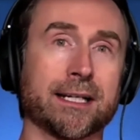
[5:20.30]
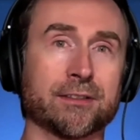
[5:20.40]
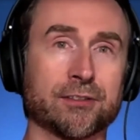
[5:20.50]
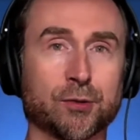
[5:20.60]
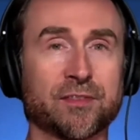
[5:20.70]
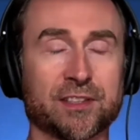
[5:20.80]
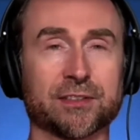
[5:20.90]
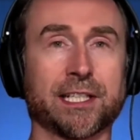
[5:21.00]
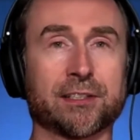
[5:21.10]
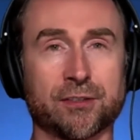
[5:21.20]
Zoom
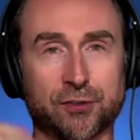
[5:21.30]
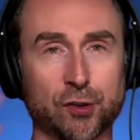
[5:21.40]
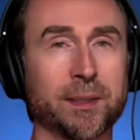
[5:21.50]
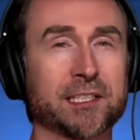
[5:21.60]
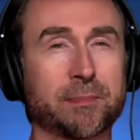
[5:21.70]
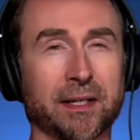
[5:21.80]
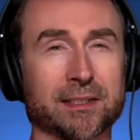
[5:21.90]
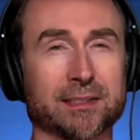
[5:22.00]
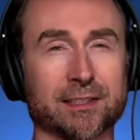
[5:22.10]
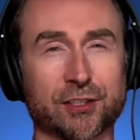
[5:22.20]
facilitation, Zoom
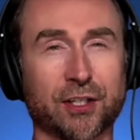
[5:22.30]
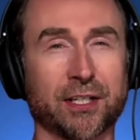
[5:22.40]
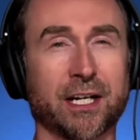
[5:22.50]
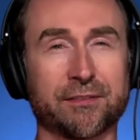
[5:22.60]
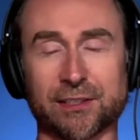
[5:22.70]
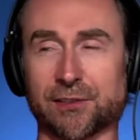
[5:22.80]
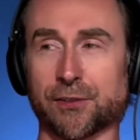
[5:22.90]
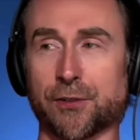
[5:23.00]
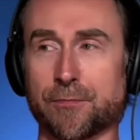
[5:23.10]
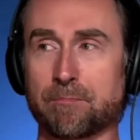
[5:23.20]
experiences good enough in
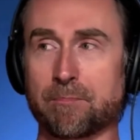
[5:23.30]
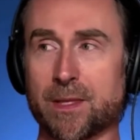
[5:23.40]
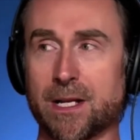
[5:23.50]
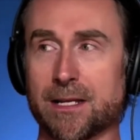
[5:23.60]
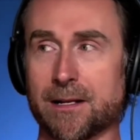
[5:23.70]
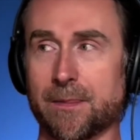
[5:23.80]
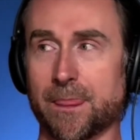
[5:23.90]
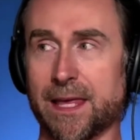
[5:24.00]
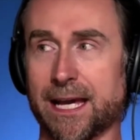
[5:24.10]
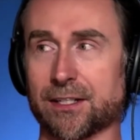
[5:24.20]
Zoom
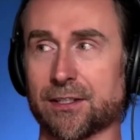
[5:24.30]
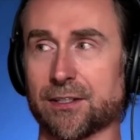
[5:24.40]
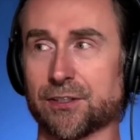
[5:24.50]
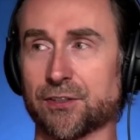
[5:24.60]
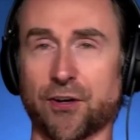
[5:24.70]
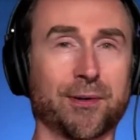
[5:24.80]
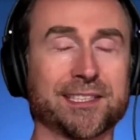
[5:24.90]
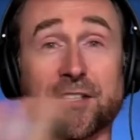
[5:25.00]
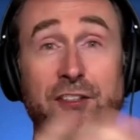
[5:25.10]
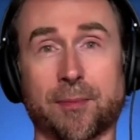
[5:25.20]
that you don't always
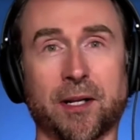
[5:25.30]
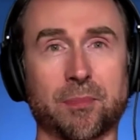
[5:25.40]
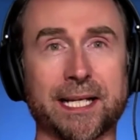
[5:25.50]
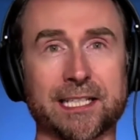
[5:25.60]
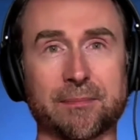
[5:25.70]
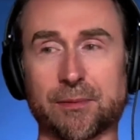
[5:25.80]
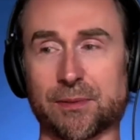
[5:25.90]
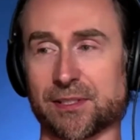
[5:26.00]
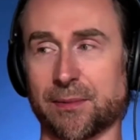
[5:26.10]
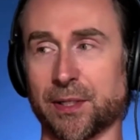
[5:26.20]
need to jump on a plane to be with
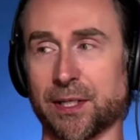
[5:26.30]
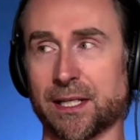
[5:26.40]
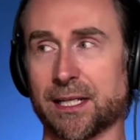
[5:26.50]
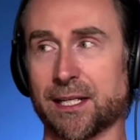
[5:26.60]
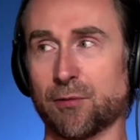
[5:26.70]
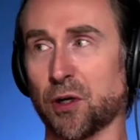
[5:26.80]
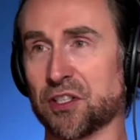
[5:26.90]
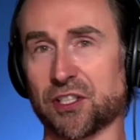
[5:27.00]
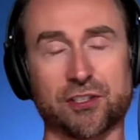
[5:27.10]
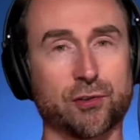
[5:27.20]
someone, we're
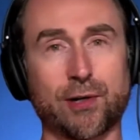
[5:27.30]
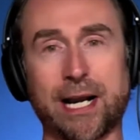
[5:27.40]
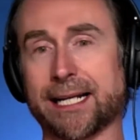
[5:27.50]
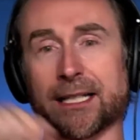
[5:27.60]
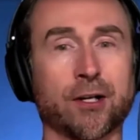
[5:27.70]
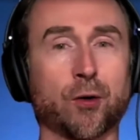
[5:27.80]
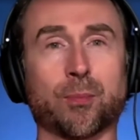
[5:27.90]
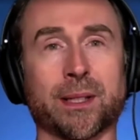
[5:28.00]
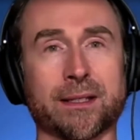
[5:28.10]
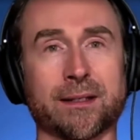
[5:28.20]
just cracking
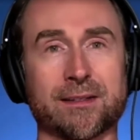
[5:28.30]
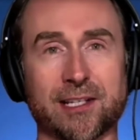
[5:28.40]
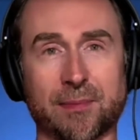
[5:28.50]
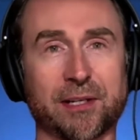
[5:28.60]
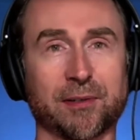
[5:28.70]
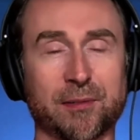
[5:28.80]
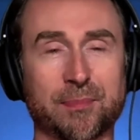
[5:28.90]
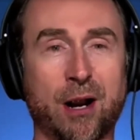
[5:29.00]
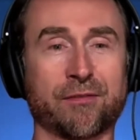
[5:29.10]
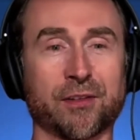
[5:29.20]
open something really
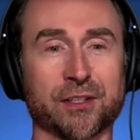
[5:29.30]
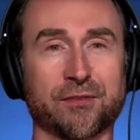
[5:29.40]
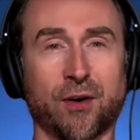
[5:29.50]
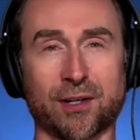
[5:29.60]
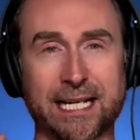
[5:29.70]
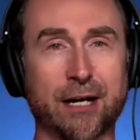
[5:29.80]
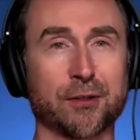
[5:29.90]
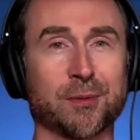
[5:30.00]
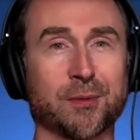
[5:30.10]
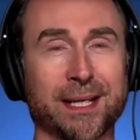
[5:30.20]
powerful as far as how
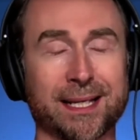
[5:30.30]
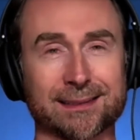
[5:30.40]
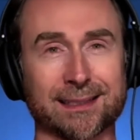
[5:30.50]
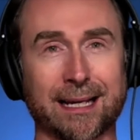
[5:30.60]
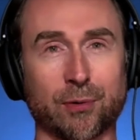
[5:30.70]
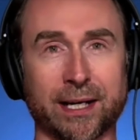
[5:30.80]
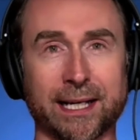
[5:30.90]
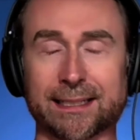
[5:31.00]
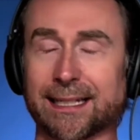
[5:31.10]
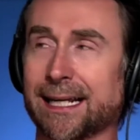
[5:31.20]
human beings
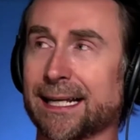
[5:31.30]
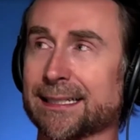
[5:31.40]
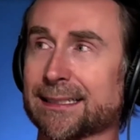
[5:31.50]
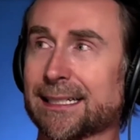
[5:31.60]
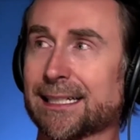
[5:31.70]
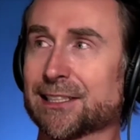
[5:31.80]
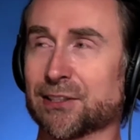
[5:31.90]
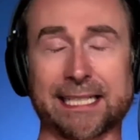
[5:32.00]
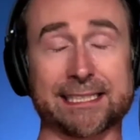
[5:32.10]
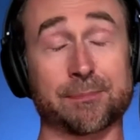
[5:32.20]
collaborate. And so
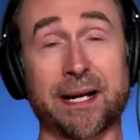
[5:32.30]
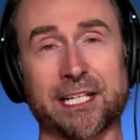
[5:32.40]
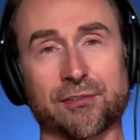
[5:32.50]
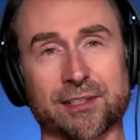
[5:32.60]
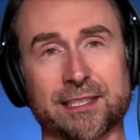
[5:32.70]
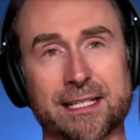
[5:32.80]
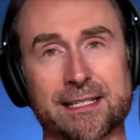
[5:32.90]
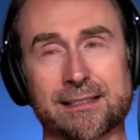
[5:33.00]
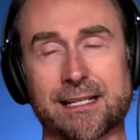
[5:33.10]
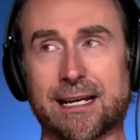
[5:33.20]
that's my interest in
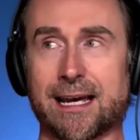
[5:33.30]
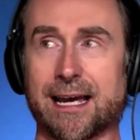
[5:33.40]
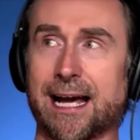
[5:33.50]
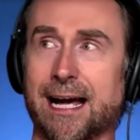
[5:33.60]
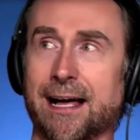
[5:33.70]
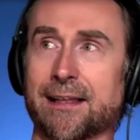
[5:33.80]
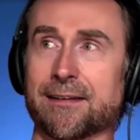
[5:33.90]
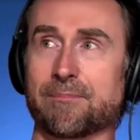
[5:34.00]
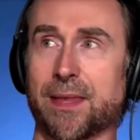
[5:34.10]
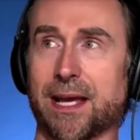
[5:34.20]
this. And
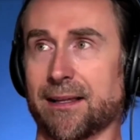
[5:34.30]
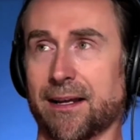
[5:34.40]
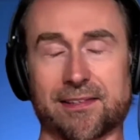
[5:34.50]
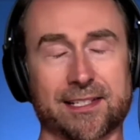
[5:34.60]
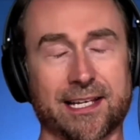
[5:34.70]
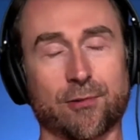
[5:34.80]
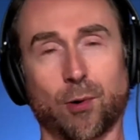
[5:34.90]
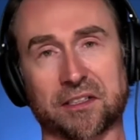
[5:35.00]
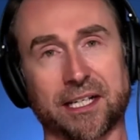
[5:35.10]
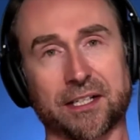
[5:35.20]
a lot of this kind of
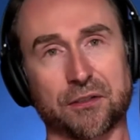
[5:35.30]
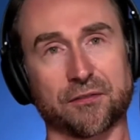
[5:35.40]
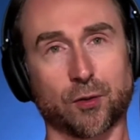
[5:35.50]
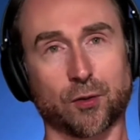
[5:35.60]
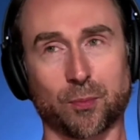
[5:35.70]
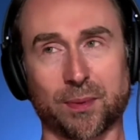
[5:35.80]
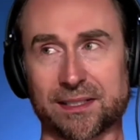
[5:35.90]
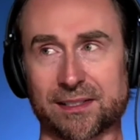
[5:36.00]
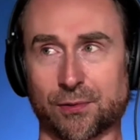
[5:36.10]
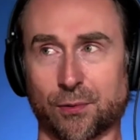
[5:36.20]
work that I do for
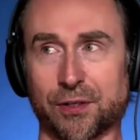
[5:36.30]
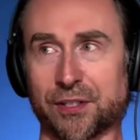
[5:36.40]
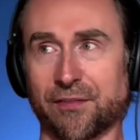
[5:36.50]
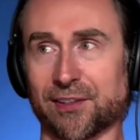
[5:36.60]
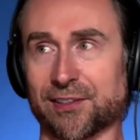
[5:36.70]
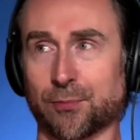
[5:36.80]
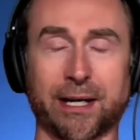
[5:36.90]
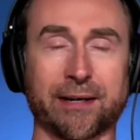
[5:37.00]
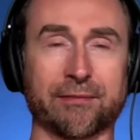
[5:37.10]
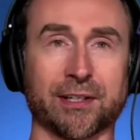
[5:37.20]
corporates or universities,
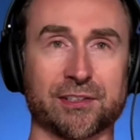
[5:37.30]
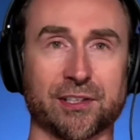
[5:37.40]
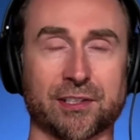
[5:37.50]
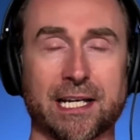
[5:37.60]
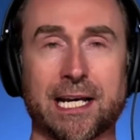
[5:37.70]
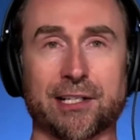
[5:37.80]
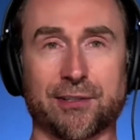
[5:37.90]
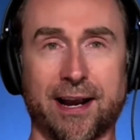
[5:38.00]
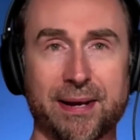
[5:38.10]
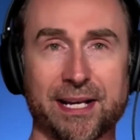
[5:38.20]
whatever, is just
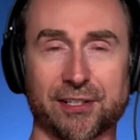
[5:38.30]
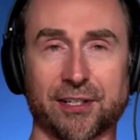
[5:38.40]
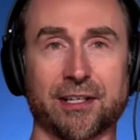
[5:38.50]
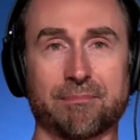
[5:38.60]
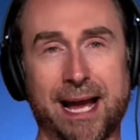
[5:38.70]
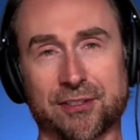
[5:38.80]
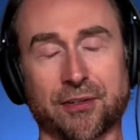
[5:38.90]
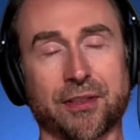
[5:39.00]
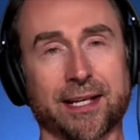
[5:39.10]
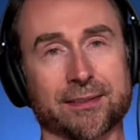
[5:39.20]
trying to make sure that magical
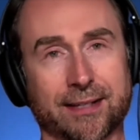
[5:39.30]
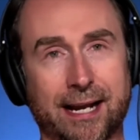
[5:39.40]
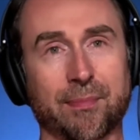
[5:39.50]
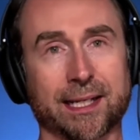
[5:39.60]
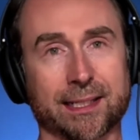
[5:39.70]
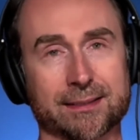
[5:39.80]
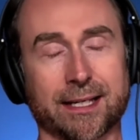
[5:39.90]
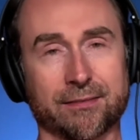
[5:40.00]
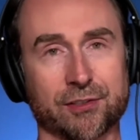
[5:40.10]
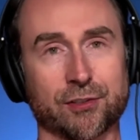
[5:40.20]
things are happening inside
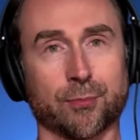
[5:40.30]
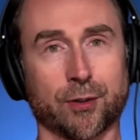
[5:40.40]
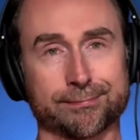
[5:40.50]
of a Zoom room.